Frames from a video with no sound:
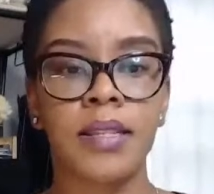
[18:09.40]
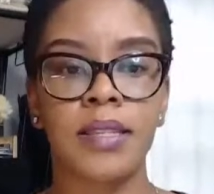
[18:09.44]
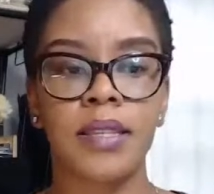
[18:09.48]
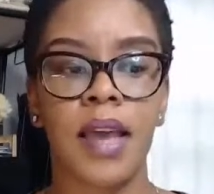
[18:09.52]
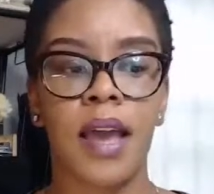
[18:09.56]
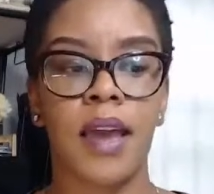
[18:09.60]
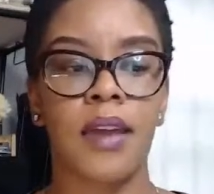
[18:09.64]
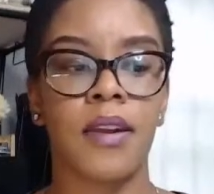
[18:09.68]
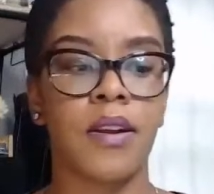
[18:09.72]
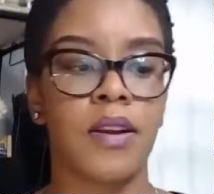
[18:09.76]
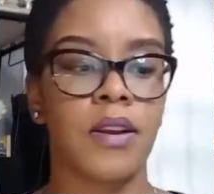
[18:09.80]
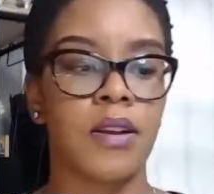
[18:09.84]
of
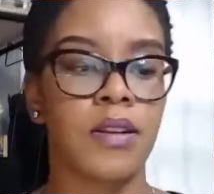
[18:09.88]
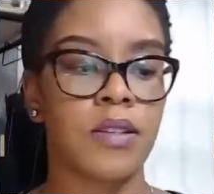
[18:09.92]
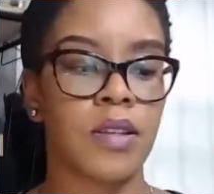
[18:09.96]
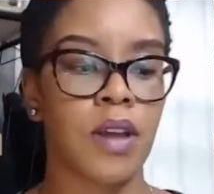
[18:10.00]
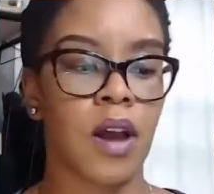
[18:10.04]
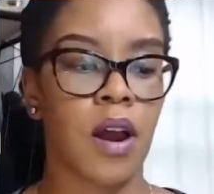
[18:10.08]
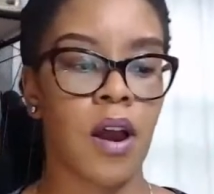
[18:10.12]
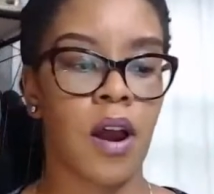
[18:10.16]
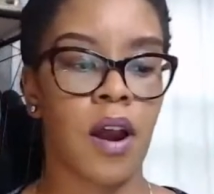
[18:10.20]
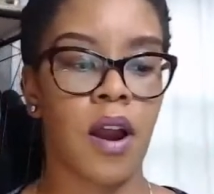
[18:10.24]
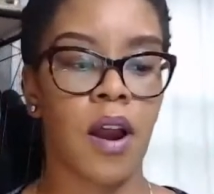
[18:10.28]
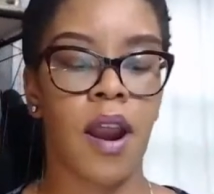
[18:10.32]

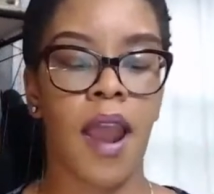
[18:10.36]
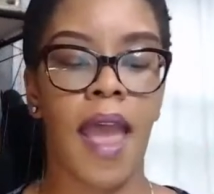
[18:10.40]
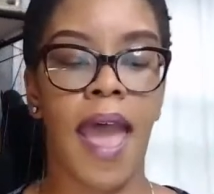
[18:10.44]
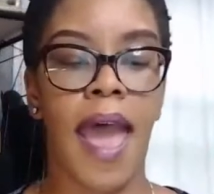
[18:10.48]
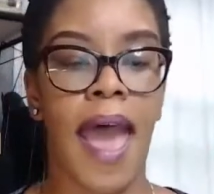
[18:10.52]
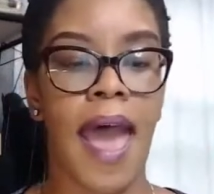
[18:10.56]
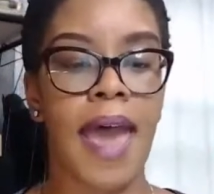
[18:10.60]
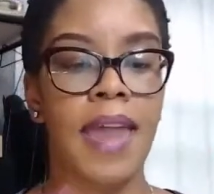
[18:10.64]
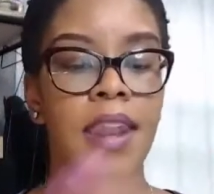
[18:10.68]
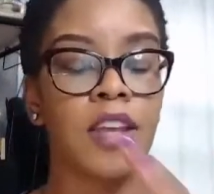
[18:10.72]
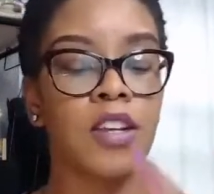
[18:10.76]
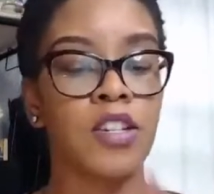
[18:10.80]
designers are
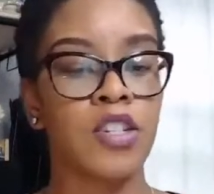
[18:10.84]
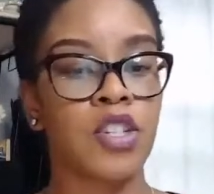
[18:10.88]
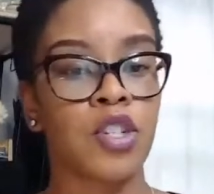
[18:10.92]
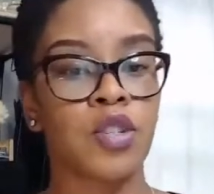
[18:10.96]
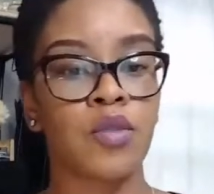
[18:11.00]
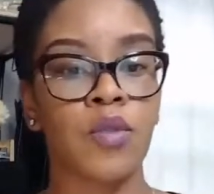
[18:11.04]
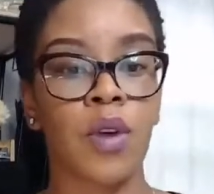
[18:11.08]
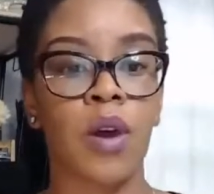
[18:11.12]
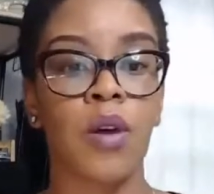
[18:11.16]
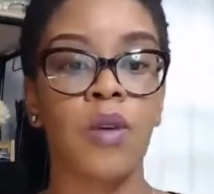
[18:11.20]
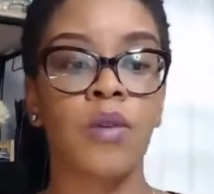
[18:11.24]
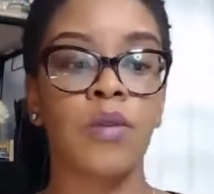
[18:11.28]
adding
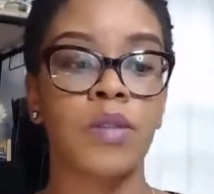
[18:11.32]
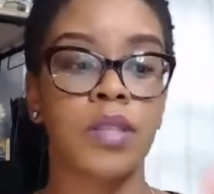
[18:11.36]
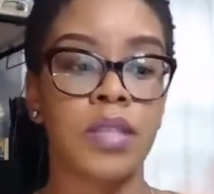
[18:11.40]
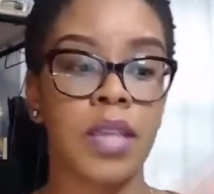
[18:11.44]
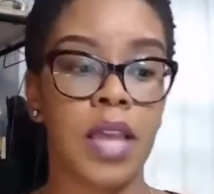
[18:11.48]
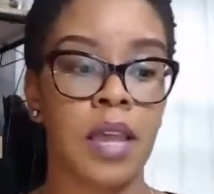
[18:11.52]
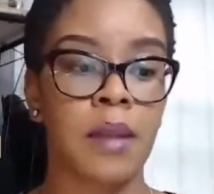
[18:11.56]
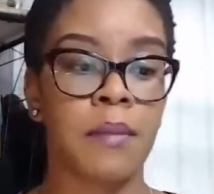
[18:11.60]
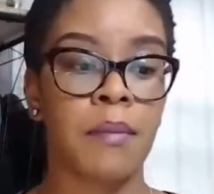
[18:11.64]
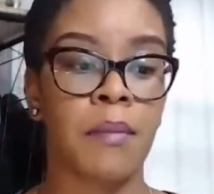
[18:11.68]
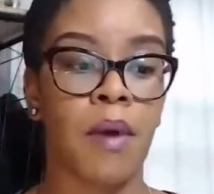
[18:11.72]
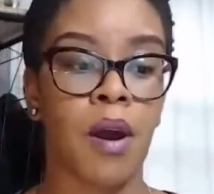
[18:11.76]

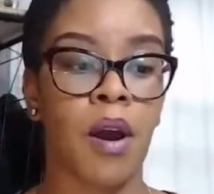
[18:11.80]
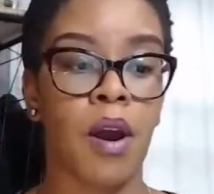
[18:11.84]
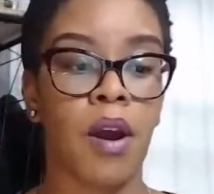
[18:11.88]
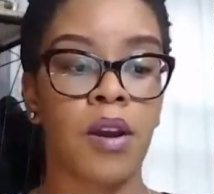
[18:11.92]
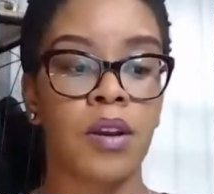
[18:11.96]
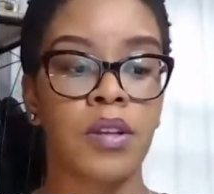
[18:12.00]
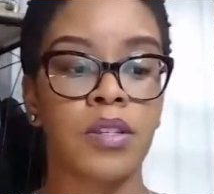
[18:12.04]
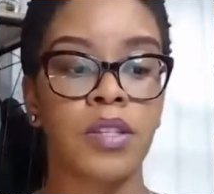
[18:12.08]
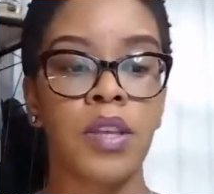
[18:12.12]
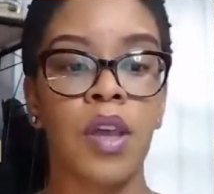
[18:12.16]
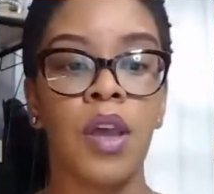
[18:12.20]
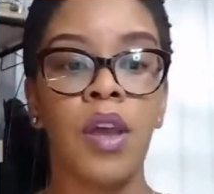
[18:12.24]
strokes and
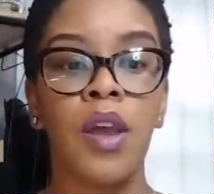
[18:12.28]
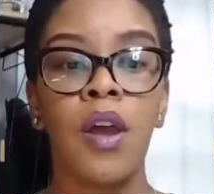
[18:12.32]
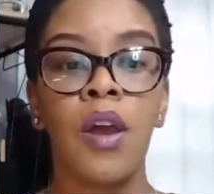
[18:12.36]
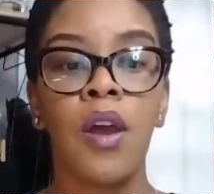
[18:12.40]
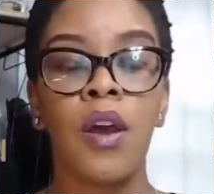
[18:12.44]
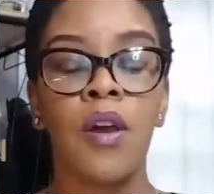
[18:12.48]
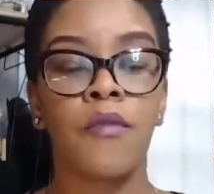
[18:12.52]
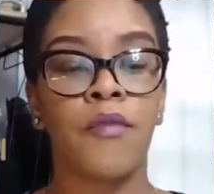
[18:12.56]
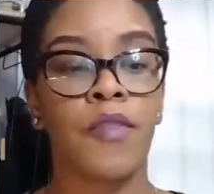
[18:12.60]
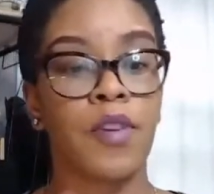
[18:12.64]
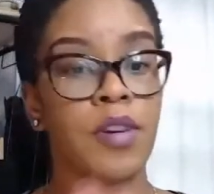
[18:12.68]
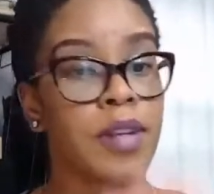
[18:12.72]
marks
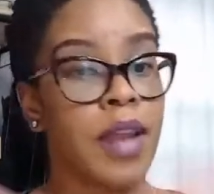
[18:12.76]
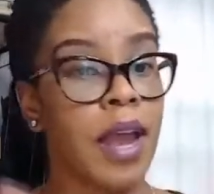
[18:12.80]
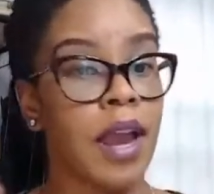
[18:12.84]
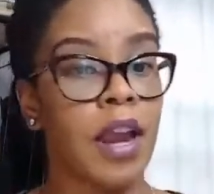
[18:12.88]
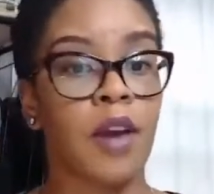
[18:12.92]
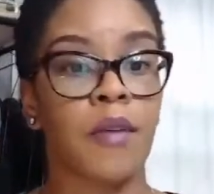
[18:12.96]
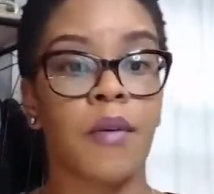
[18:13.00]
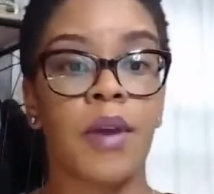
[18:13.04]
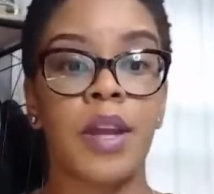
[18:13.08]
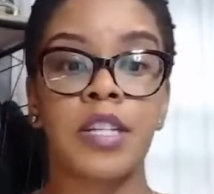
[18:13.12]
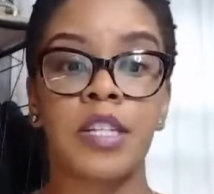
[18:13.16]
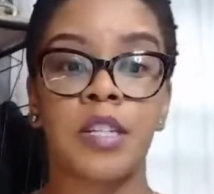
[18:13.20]
for
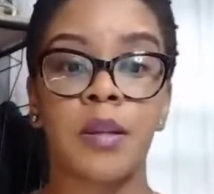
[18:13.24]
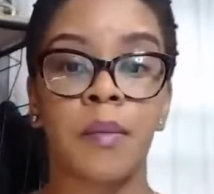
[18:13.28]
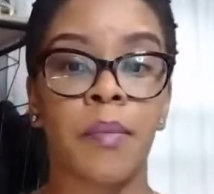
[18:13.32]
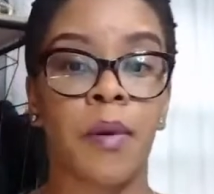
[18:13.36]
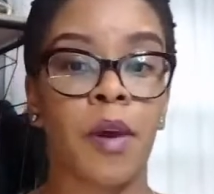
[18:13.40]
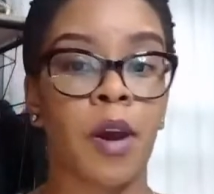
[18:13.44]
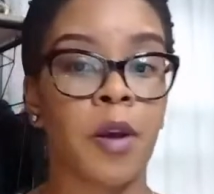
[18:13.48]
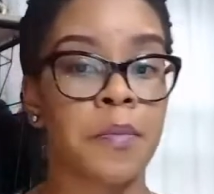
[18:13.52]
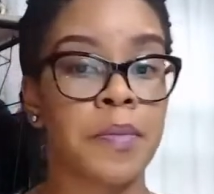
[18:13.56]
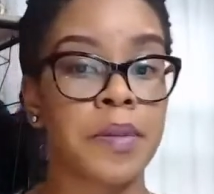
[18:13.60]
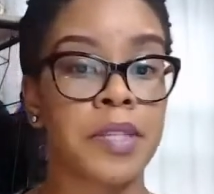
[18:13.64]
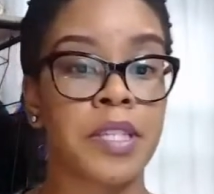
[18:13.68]
decoration
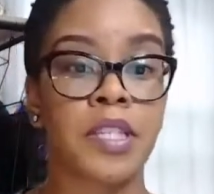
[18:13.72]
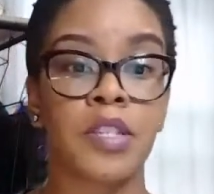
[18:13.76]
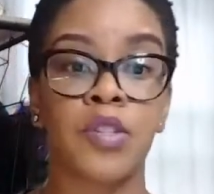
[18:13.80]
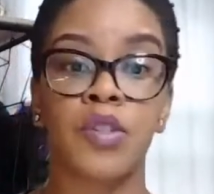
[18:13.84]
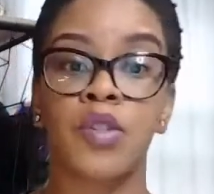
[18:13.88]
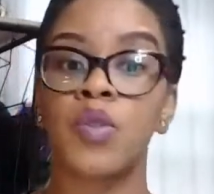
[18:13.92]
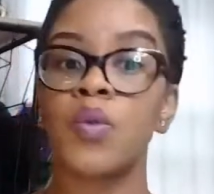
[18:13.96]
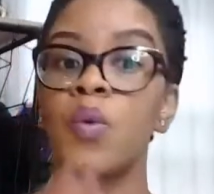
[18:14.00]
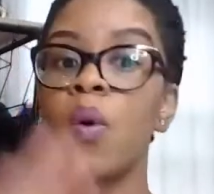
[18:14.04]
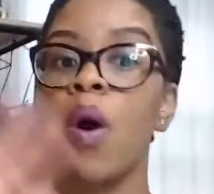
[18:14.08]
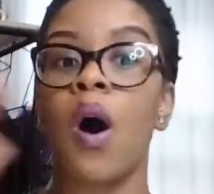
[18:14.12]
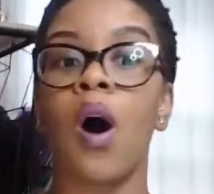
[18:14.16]

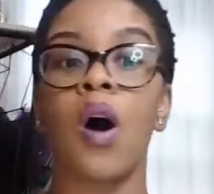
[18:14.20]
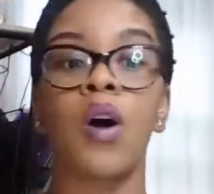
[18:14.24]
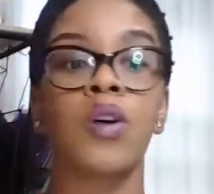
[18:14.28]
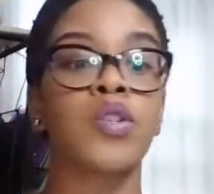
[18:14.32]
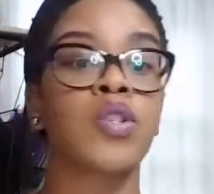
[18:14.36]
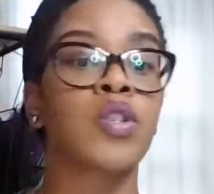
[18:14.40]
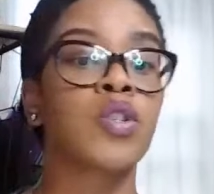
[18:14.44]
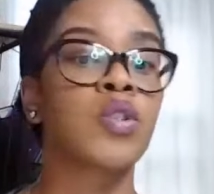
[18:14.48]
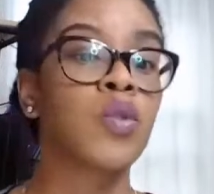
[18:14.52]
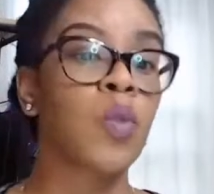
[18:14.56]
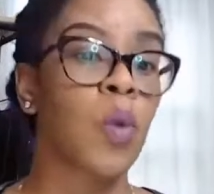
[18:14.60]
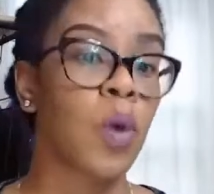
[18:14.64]
purposes to
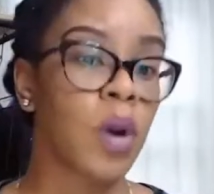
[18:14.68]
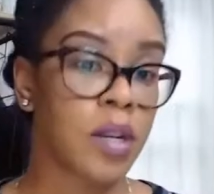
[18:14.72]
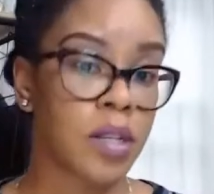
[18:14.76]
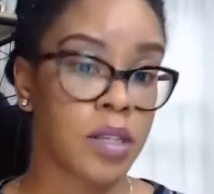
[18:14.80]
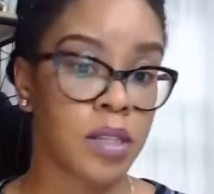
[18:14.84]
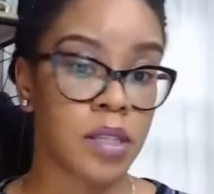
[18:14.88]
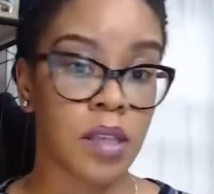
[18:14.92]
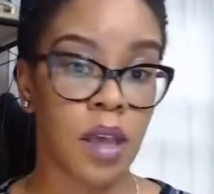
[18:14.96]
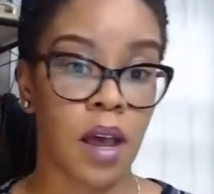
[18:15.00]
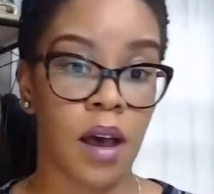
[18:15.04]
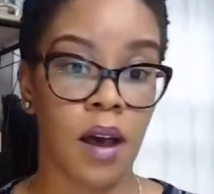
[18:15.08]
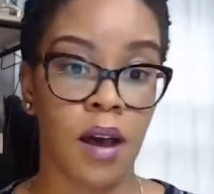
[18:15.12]
all
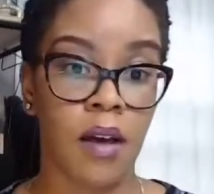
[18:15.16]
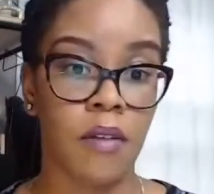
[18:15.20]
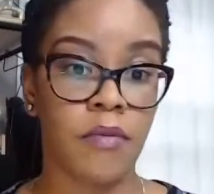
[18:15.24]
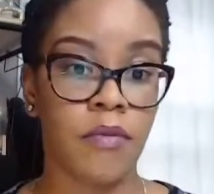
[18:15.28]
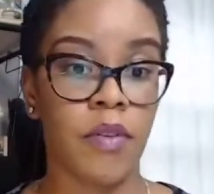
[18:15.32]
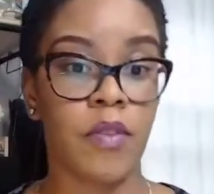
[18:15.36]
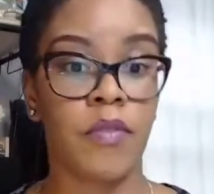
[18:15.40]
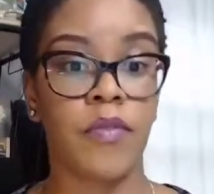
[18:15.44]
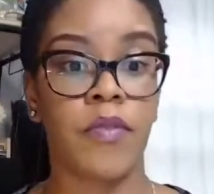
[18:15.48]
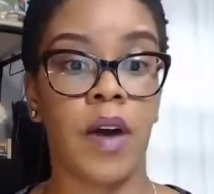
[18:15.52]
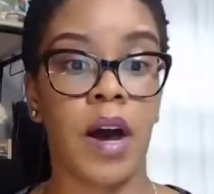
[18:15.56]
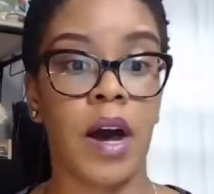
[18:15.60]
sorts
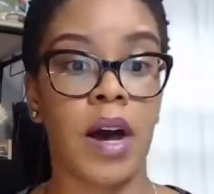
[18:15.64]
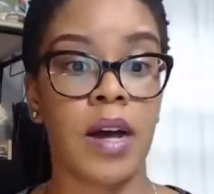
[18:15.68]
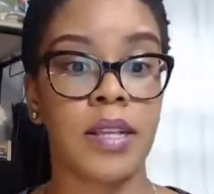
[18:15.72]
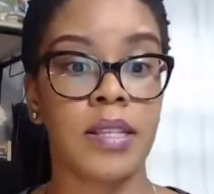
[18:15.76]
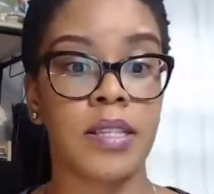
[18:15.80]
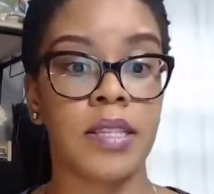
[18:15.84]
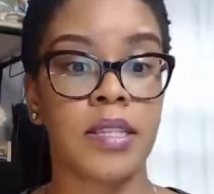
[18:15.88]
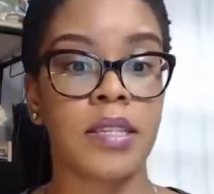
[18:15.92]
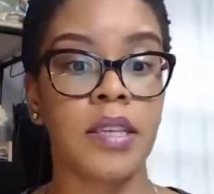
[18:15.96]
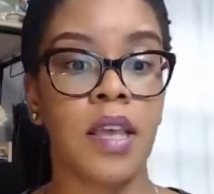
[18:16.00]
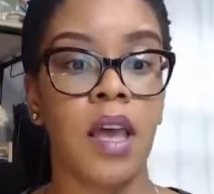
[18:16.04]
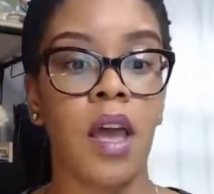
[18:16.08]
of
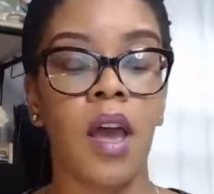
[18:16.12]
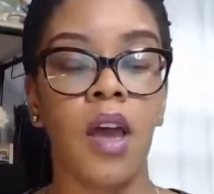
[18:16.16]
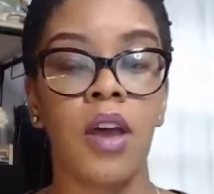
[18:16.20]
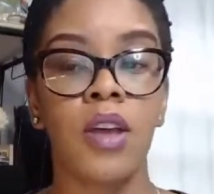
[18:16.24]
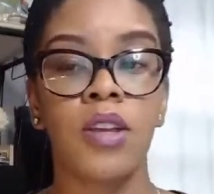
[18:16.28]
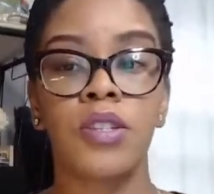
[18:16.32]
fonts.